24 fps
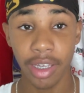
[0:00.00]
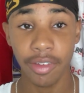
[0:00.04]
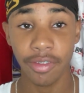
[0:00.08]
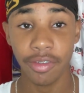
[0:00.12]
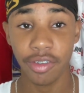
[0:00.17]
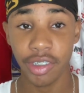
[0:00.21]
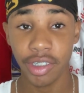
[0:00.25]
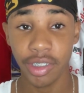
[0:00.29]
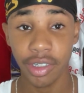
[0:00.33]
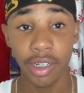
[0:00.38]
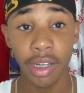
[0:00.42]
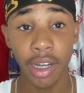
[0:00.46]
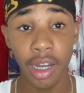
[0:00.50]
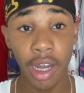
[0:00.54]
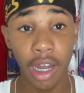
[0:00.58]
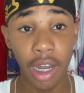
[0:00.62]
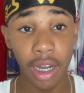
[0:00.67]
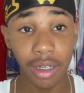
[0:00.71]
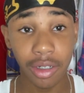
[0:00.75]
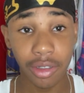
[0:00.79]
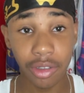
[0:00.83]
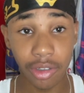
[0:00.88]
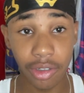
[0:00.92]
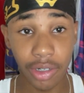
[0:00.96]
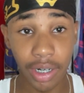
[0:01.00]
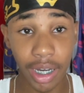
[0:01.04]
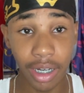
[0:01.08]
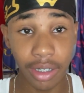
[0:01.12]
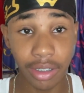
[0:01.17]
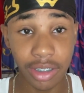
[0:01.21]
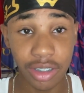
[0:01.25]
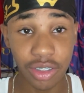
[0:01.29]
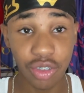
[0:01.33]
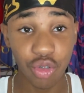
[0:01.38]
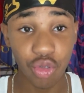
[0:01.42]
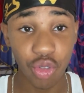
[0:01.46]
If your
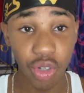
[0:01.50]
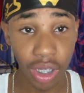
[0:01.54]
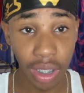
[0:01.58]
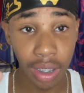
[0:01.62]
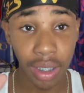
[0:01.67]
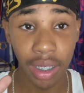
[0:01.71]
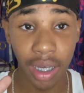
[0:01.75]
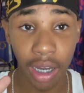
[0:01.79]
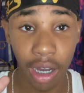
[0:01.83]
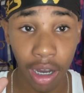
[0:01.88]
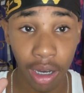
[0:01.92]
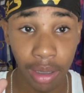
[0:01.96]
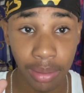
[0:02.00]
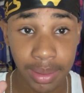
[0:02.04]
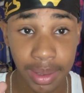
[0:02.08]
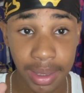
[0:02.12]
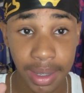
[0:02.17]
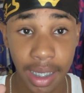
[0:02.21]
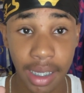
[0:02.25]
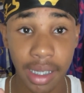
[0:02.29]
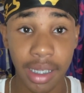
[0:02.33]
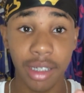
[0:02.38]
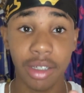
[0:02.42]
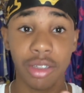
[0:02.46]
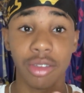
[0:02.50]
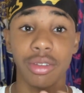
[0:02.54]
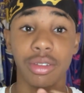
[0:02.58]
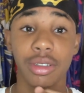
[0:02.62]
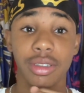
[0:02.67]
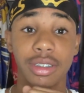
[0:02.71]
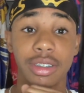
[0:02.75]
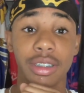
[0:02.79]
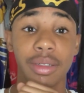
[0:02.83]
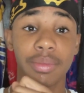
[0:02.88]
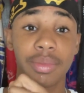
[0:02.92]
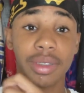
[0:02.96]
crown is really offset, it'll look
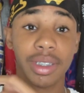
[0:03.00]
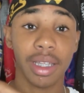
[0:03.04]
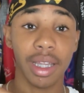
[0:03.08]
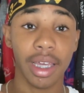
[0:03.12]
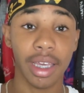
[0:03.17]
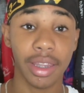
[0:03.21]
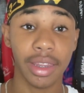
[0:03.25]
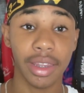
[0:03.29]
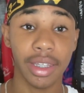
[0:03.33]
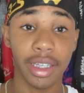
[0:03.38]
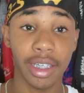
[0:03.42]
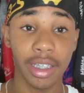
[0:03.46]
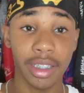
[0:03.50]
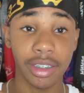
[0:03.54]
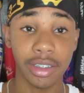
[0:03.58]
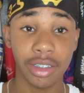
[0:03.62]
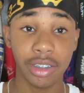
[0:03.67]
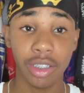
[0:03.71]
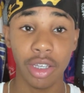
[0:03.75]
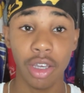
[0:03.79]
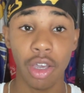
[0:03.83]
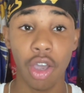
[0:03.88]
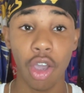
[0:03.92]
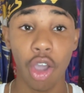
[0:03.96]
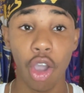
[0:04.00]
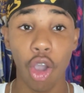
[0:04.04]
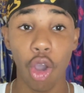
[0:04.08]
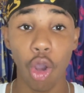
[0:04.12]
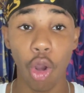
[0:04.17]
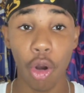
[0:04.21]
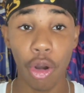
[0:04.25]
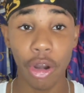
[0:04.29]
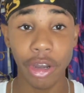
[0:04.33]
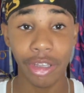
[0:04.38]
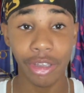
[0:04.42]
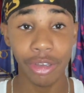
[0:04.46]
something like this.
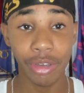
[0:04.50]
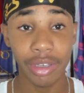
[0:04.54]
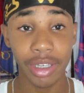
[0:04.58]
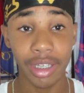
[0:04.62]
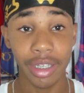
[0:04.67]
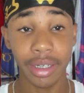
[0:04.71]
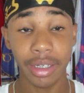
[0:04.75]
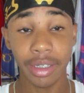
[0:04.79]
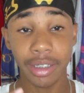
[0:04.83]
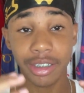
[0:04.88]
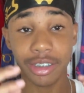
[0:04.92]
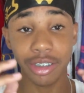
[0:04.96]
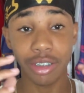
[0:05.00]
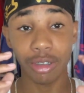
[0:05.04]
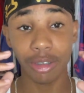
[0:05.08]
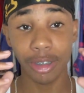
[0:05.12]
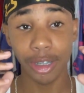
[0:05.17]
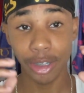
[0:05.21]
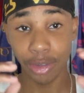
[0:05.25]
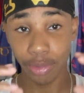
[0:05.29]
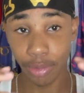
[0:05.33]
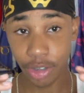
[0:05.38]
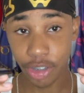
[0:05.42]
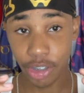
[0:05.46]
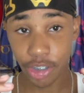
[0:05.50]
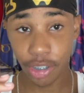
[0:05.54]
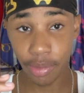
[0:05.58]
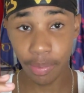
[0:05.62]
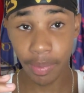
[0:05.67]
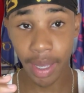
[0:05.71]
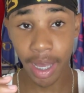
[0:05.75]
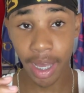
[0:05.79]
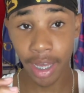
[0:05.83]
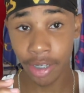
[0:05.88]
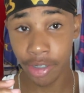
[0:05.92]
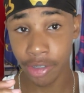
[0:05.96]
Or you can, switch your
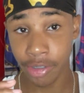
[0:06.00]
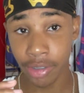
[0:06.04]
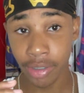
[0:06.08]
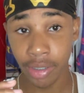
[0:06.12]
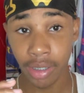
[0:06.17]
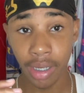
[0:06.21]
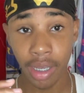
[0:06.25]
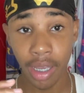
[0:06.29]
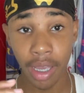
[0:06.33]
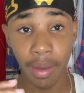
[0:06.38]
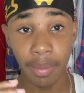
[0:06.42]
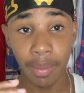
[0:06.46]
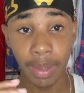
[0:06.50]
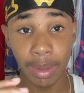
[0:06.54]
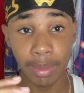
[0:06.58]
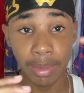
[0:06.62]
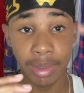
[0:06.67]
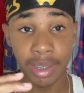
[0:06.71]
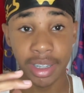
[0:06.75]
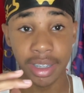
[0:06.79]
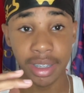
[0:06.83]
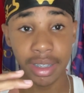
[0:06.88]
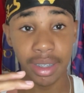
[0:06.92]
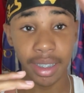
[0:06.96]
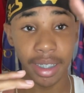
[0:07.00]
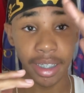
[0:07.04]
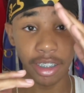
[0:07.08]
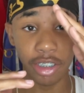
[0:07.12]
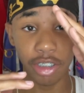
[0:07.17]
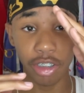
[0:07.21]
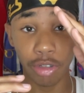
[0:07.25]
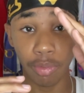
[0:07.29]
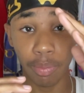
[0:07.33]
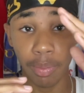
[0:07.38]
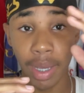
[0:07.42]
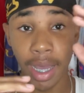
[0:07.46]
pattern, maybe slant
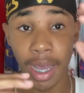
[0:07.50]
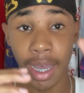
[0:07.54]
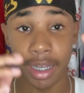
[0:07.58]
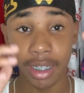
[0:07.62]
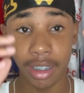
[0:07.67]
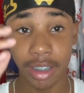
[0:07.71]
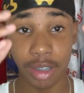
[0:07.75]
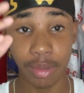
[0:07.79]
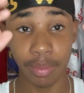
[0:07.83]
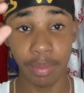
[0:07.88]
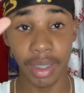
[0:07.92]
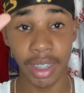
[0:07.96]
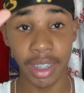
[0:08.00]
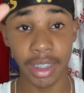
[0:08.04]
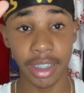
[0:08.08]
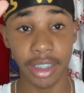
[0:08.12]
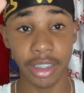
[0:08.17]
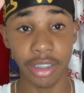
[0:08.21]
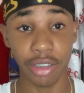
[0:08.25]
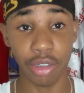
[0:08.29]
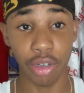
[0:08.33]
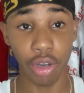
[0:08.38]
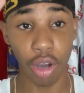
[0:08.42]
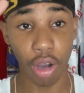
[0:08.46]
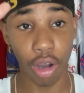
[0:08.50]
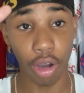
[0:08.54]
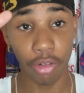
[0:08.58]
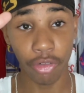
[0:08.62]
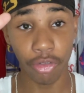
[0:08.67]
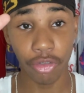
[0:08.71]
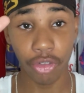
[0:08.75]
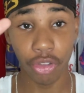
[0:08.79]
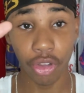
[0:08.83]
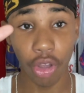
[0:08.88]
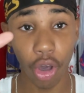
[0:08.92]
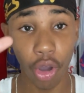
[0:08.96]
your back to make it, all
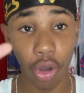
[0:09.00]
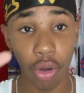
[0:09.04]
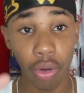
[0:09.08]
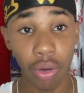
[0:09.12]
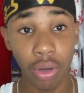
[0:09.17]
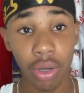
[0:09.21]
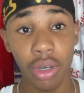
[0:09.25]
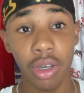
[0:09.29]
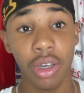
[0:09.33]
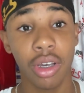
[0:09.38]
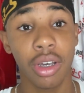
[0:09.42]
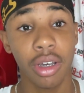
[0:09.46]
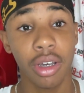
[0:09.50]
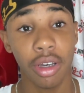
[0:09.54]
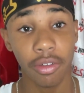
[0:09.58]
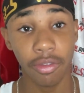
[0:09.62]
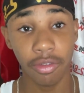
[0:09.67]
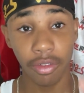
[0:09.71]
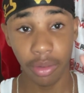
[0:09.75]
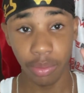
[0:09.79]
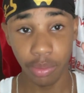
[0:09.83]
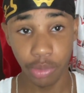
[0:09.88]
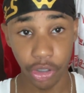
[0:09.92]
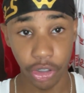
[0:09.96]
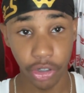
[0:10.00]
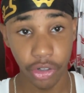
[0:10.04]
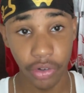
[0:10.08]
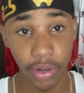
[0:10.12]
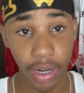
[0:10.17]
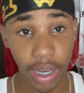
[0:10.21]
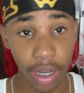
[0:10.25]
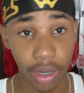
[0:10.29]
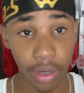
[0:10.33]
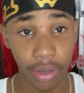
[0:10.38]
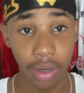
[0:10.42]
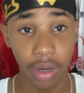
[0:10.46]
flow from your
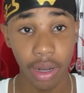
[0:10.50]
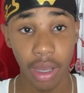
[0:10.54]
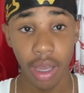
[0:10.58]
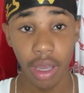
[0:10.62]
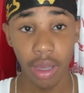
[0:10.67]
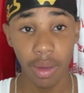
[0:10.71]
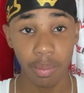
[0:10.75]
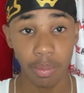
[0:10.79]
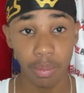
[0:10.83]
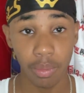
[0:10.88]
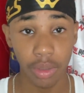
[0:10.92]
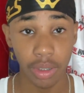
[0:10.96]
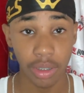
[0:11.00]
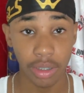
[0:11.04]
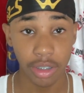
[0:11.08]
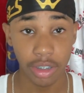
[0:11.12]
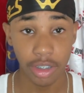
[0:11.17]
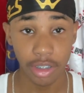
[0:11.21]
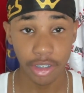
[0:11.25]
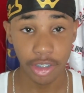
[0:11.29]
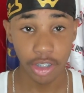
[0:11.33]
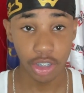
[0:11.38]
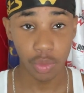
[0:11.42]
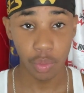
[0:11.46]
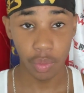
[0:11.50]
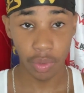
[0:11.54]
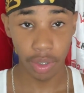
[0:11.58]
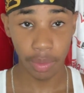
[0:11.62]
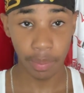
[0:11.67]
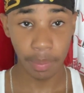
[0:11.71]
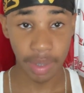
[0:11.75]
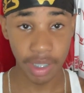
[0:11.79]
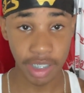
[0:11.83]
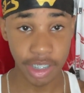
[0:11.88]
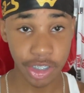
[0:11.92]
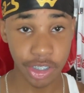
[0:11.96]
crown. But you just want to
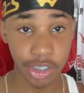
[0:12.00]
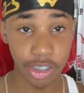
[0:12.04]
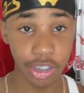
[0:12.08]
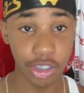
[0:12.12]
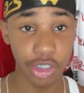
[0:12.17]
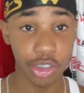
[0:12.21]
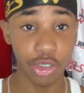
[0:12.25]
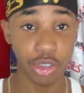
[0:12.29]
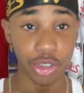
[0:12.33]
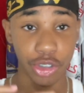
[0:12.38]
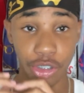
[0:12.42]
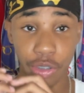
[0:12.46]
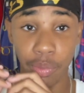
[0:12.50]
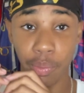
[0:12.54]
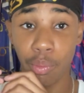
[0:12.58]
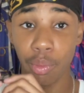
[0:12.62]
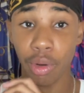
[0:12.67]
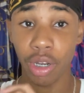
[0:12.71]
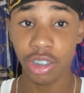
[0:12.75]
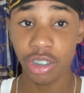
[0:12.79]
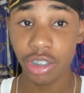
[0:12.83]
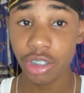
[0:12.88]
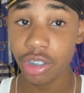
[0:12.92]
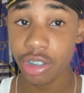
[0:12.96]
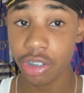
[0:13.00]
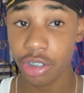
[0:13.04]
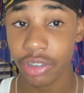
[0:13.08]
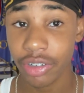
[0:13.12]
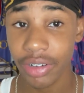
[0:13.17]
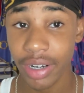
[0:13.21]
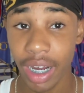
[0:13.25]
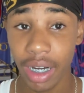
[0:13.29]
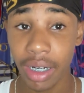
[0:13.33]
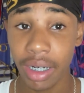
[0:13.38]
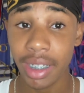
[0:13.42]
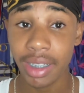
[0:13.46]
make sure you're brushing your
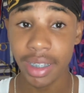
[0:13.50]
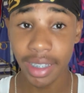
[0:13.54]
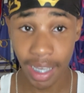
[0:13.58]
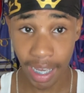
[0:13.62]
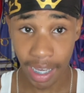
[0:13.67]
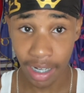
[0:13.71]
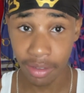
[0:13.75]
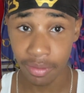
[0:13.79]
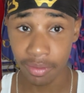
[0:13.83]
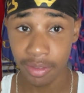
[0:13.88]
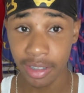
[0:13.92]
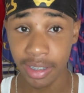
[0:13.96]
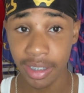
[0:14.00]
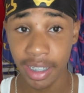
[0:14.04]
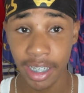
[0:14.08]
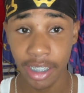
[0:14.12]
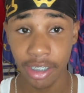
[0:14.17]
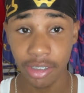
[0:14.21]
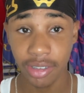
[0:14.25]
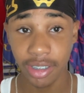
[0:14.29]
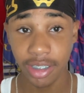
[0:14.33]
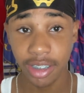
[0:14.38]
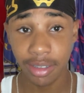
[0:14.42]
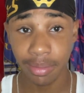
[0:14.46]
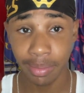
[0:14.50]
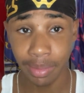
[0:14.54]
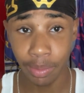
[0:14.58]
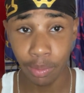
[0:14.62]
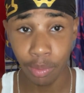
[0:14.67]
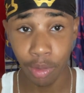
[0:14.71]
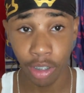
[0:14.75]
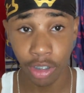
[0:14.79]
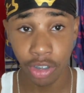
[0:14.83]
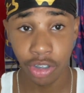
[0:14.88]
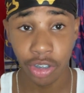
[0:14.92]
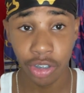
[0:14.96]
crown at the end of the day. You need to be
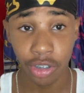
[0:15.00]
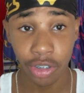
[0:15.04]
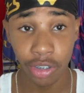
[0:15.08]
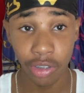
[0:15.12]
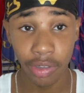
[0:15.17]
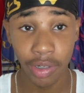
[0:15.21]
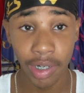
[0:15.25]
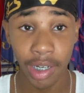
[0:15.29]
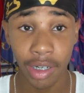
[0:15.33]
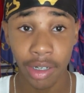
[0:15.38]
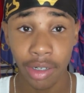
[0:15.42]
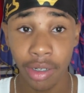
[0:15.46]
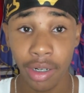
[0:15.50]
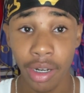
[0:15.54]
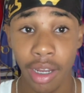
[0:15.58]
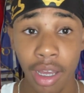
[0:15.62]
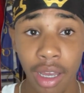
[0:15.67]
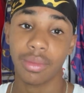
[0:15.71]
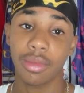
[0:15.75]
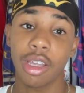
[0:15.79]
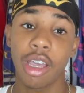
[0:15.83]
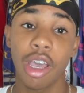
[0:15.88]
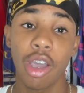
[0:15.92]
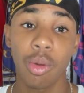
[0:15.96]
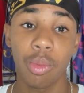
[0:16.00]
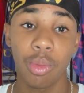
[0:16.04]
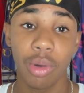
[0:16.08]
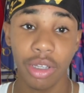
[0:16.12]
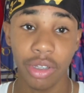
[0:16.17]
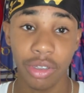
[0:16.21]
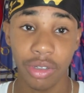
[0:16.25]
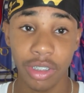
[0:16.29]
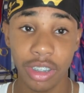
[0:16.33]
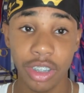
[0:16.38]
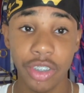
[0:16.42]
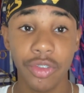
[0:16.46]
brushing your crown,
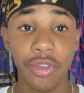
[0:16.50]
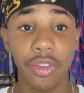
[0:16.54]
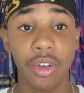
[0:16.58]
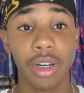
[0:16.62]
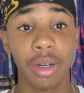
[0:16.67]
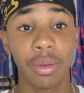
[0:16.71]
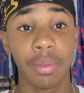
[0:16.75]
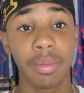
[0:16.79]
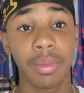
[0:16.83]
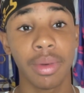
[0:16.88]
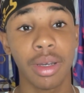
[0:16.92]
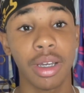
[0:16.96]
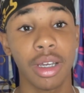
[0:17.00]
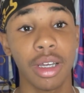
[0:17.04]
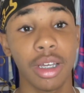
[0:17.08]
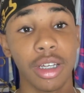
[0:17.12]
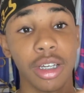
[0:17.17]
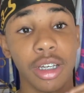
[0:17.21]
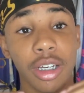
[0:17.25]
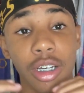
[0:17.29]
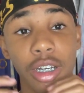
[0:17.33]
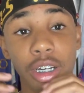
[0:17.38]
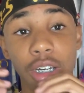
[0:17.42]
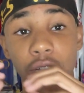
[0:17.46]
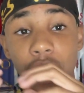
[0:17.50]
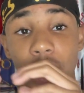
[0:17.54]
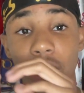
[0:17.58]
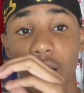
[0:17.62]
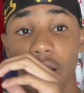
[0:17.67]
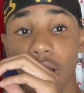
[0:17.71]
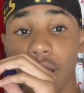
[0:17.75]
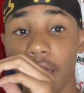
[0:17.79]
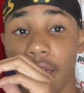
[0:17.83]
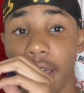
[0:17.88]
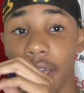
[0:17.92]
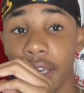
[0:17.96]
whether it's from
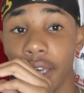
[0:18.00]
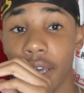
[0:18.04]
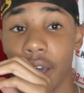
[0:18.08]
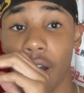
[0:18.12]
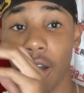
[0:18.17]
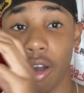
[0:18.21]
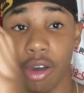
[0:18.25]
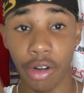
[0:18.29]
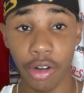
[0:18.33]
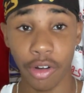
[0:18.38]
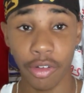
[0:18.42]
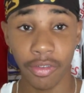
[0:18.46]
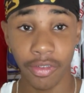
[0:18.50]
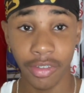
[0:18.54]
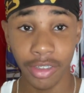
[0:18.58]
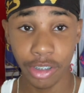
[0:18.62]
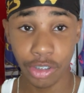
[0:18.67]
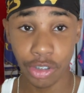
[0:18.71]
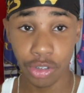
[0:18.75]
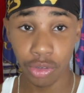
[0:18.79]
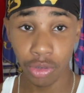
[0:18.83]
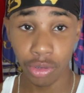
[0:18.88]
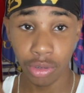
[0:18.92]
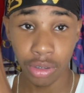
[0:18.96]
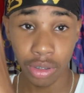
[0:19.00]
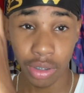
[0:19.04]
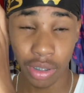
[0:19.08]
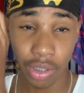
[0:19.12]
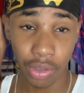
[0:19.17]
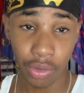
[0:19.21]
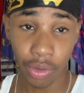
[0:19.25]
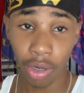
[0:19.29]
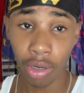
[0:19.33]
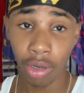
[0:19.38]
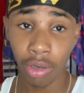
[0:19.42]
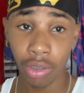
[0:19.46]
a artificial
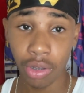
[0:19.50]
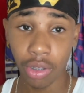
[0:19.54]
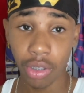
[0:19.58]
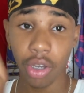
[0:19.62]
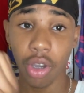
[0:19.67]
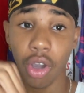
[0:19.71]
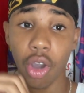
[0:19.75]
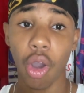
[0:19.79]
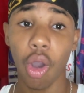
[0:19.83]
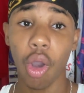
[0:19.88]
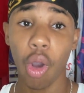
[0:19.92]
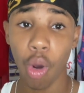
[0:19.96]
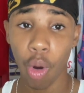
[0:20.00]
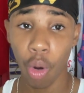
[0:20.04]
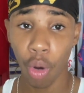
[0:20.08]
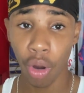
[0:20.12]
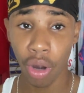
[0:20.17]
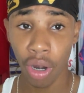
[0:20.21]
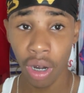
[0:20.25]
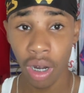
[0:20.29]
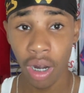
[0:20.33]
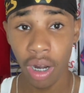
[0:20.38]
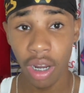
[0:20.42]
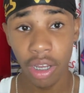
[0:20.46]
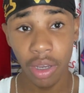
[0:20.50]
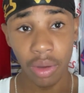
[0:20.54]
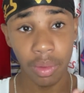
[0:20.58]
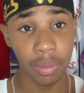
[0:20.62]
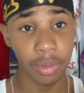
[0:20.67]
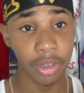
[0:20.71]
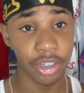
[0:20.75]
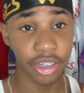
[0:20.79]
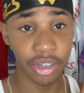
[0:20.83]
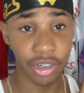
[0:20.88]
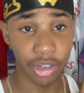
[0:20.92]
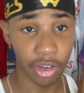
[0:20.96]
growth or
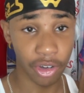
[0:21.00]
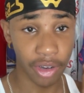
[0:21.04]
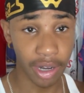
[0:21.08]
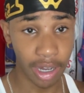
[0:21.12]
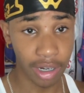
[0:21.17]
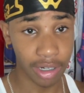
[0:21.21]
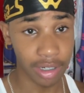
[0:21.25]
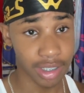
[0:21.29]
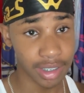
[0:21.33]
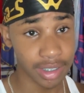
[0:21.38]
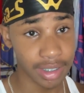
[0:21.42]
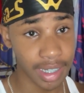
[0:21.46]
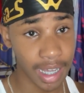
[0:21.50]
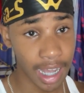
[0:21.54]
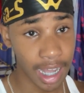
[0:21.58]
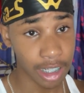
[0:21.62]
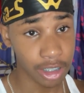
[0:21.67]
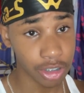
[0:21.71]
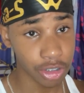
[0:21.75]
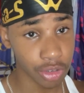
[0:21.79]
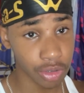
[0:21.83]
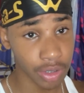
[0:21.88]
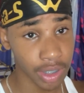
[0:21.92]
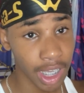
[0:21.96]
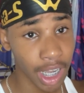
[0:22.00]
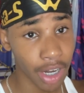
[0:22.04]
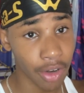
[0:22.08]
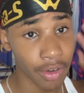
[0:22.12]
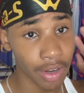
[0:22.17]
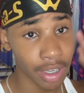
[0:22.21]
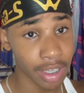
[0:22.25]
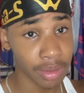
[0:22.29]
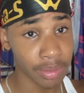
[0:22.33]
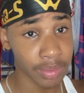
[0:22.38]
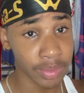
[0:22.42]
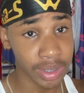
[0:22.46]
when your crown is naturally. I
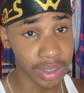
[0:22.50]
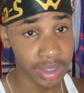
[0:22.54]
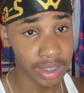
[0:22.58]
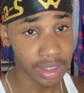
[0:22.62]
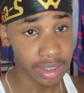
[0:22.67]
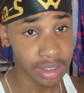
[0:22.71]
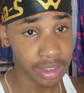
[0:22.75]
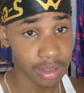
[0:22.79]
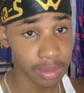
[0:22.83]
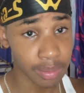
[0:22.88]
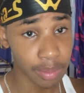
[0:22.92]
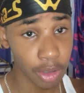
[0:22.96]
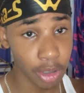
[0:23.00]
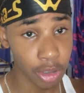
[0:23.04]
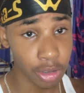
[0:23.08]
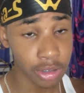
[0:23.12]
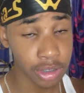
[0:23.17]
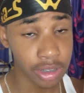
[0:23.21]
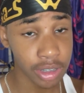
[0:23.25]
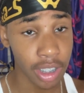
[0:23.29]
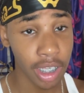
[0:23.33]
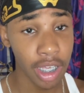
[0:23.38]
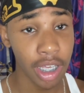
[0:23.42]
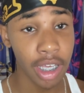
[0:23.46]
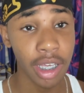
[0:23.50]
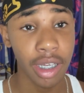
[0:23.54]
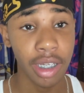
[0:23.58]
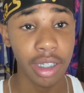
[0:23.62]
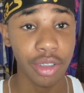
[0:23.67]
recommend this the most.